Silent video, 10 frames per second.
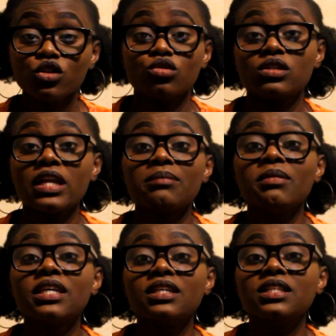So to like
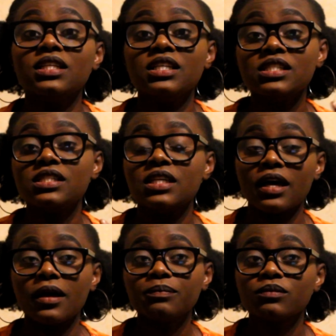make it
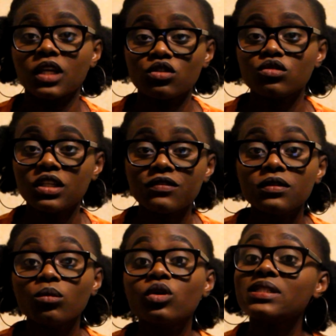easier, like to give
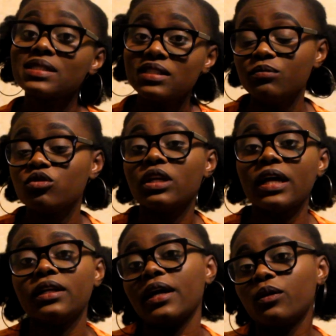it more slip, so
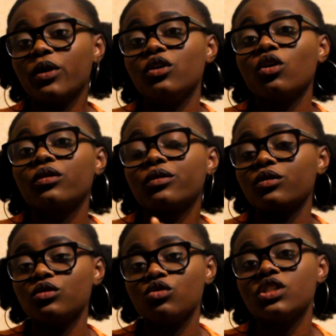that like when you're
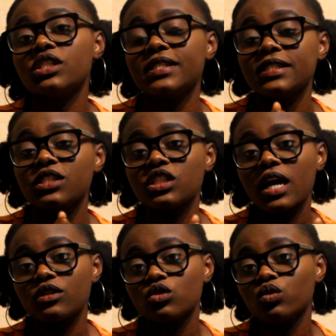using it in the
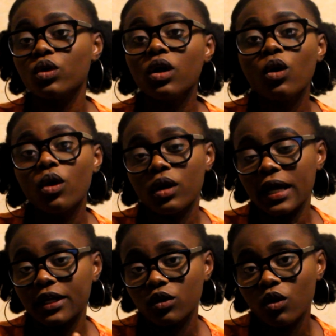shower to
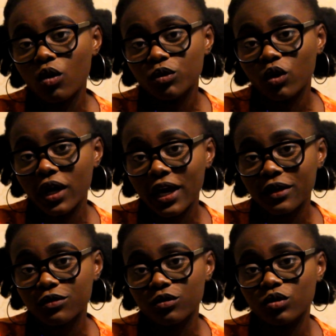like comb your
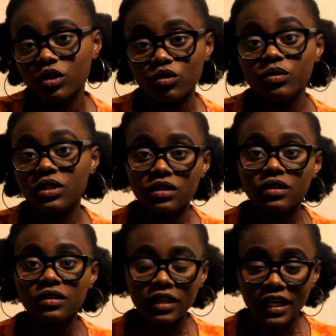hair through, it will be
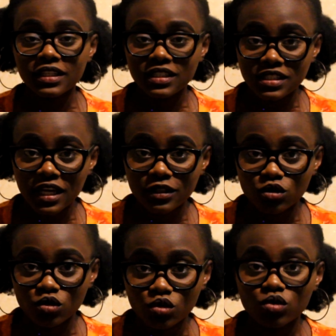like easier
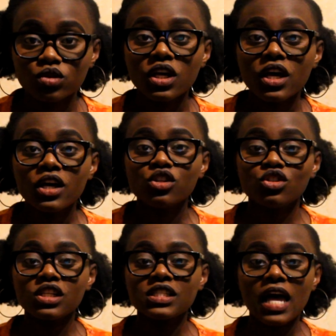to use.
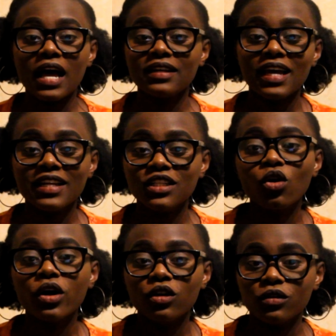Just add any
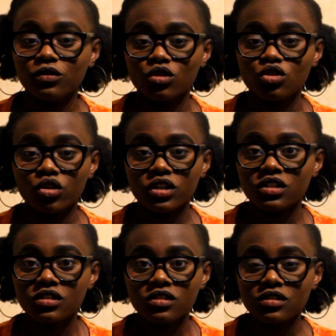oil of your
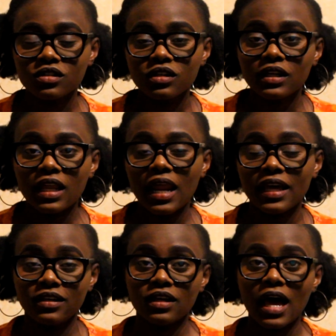choice.
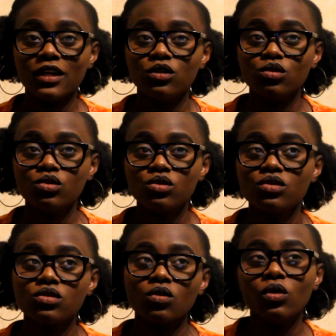Like I
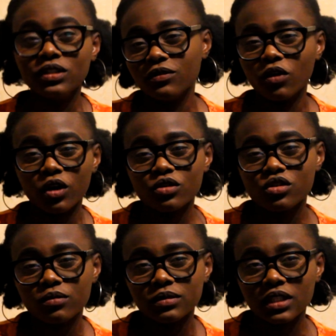use olive oil
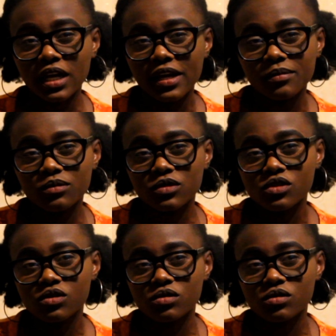sometimes,